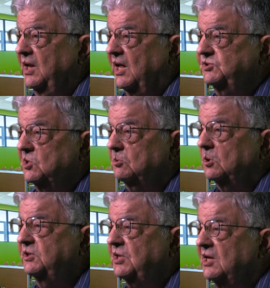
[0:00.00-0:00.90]
It
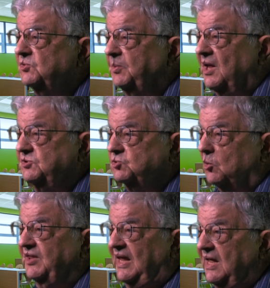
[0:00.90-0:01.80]
generally takes place toward
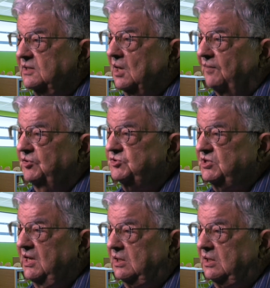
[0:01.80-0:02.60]
the end of the scene.